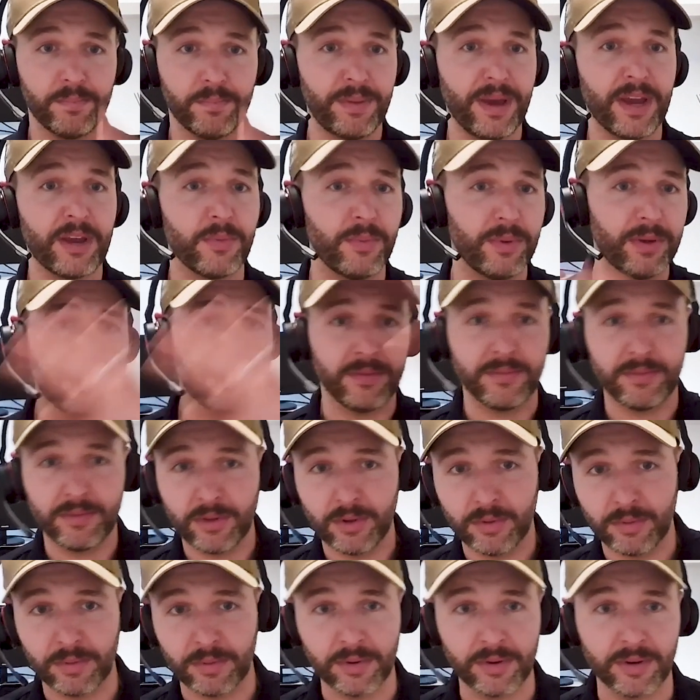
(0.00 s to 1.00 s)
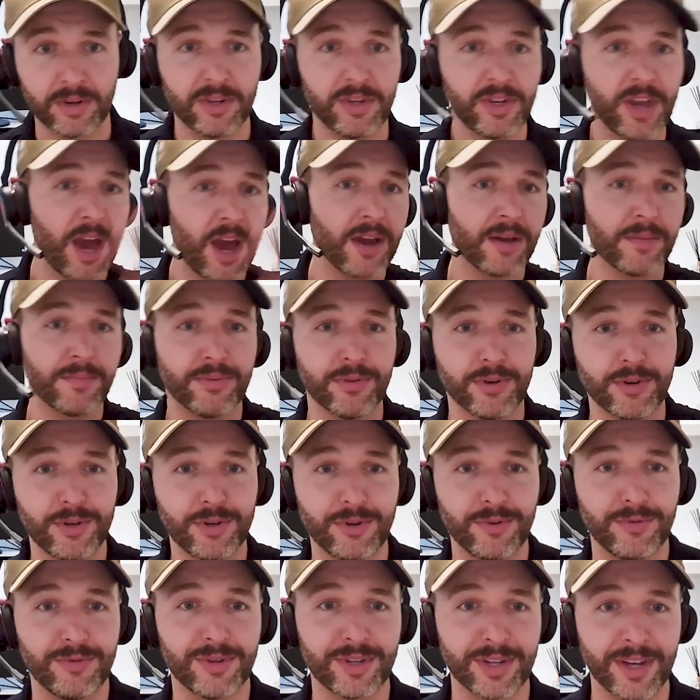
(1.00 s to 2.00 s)
back when you were a young
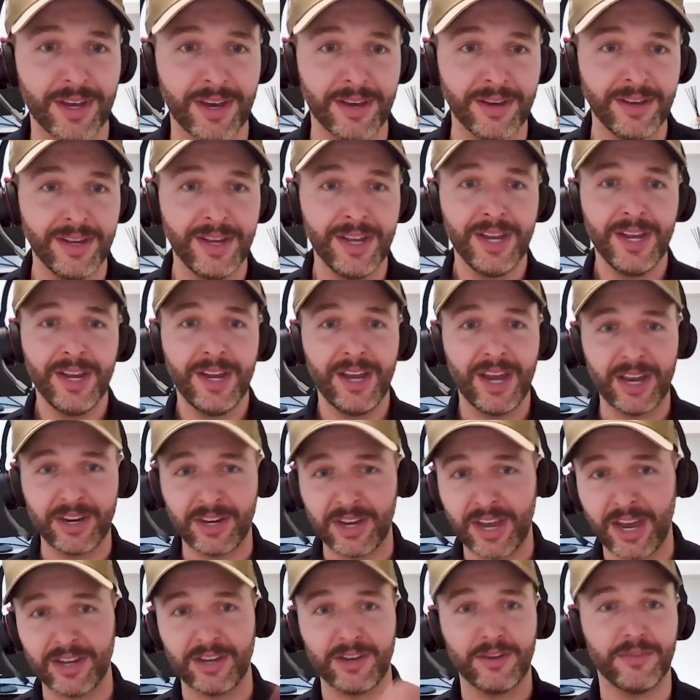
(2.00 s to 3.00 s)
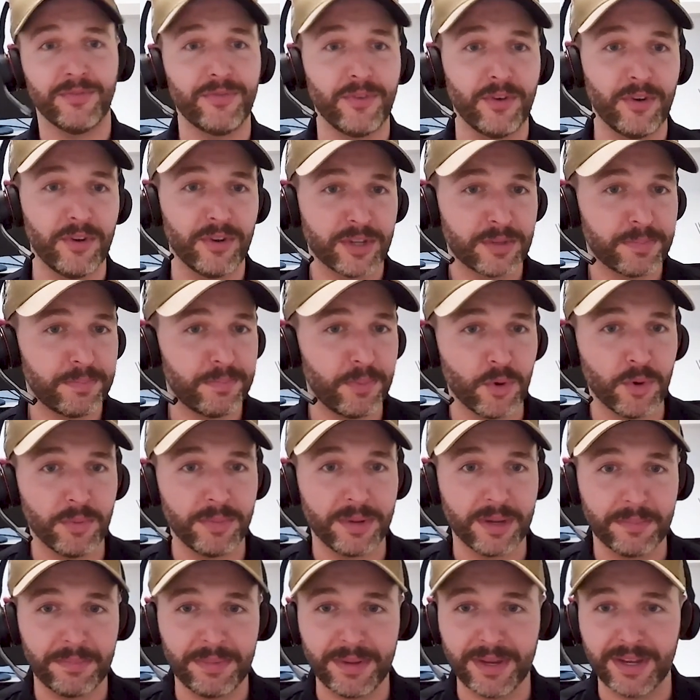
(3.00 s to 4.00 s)
producer and you had your first
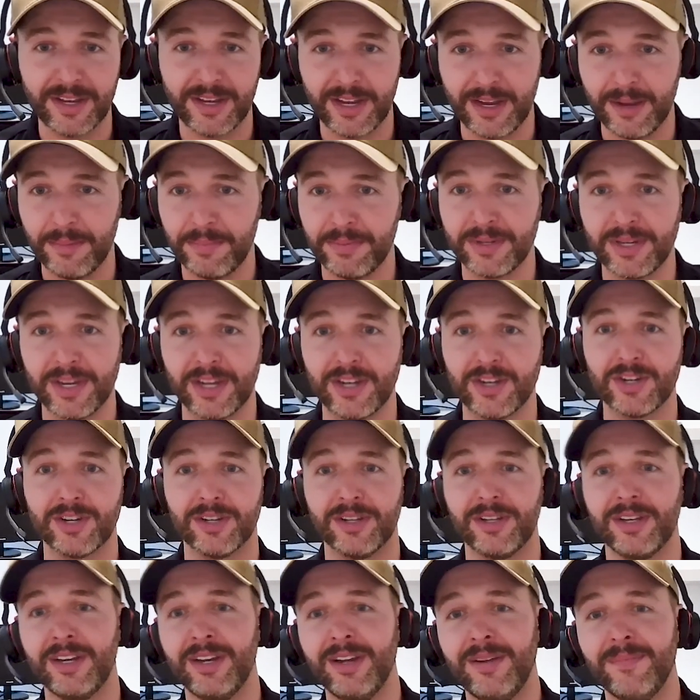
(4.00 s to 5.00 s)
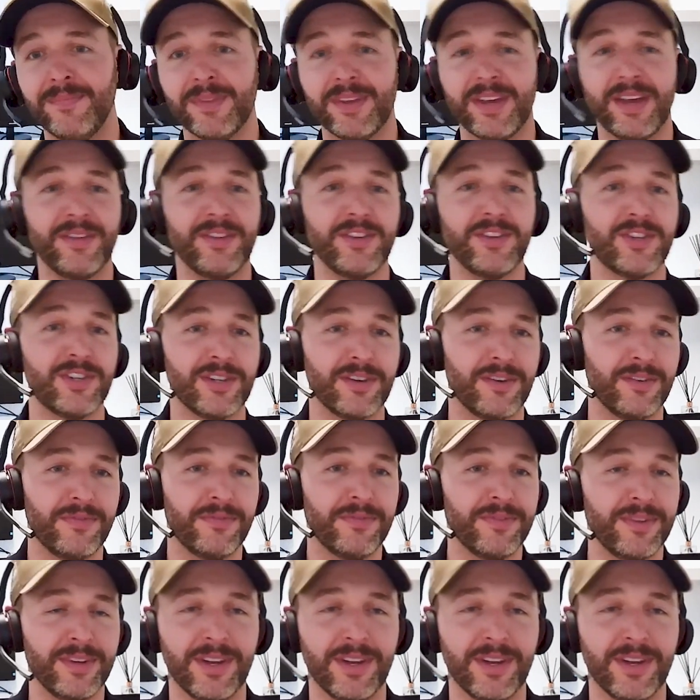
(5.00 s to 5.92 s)
booming big year potentially, and this is